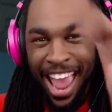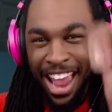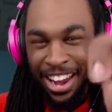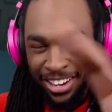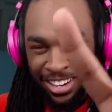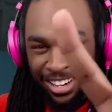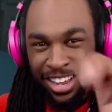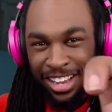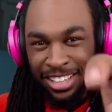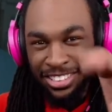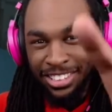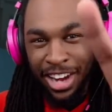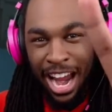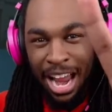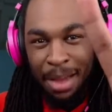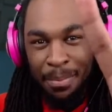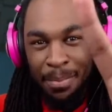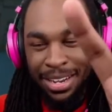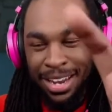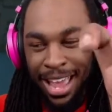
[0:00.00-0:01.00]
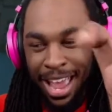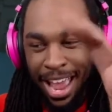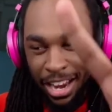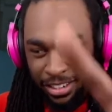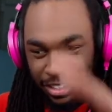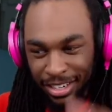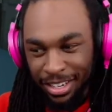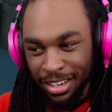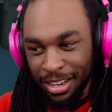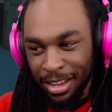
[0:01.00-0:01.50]
Erica. Sorry, I meant
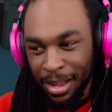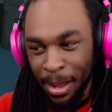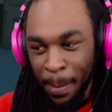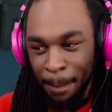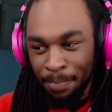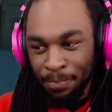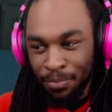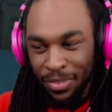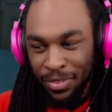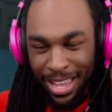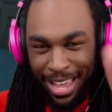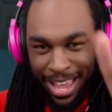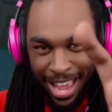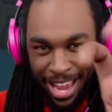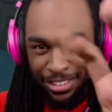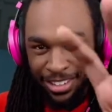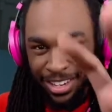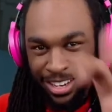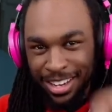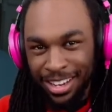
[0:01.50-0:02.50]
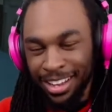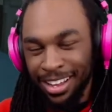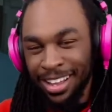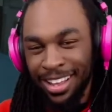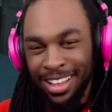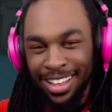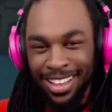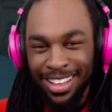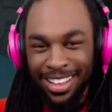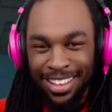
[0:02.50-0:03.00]
Erica. Erica,
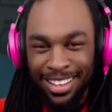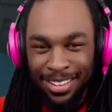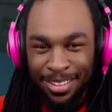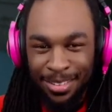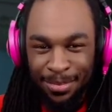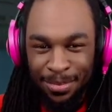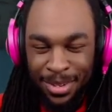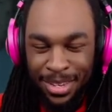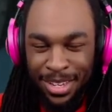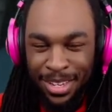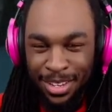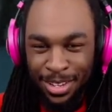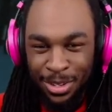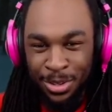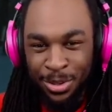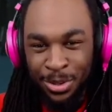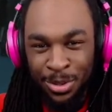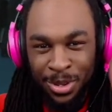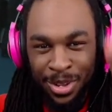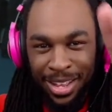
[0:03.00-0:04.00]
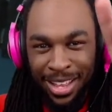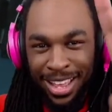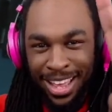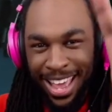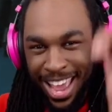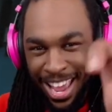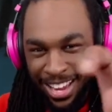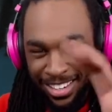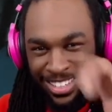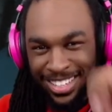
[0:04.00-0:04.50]
me, you,
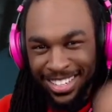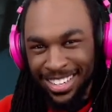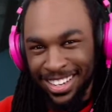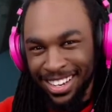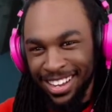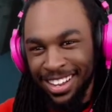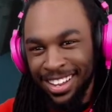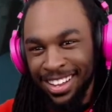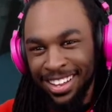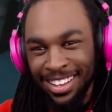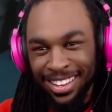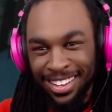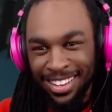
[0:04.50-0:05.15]
Erica.